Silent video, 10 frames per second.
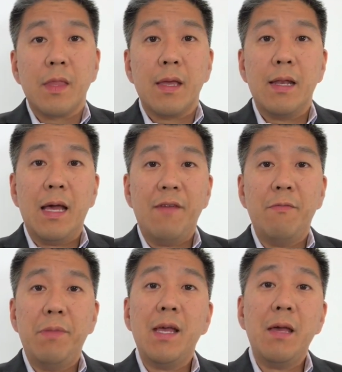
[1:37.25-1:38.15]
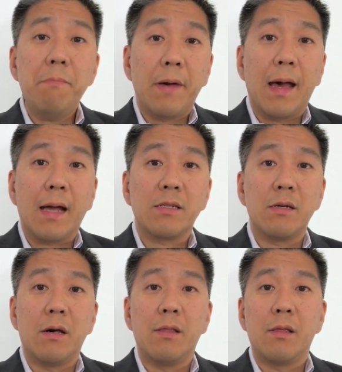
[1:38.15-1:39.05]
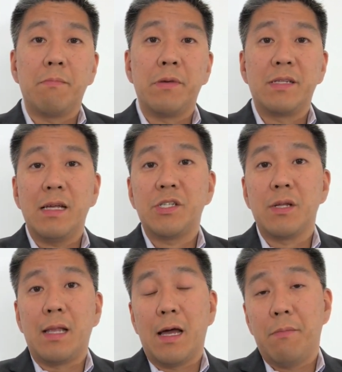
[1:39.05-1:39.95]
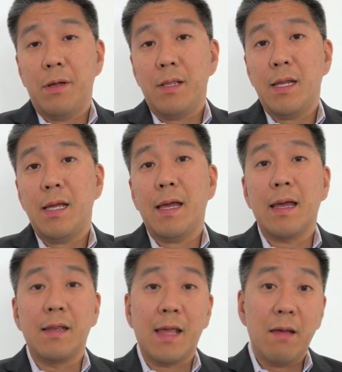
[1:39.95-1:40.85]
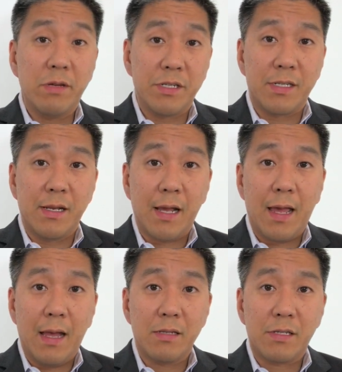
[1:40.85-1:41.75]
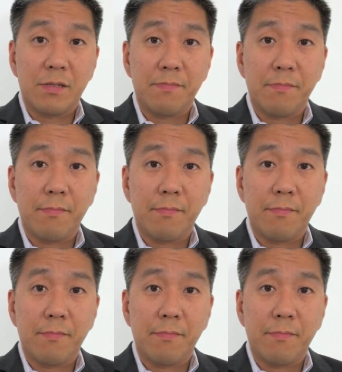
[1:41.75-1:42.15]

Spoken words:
can have a big impact on the potential liability and damages in a case.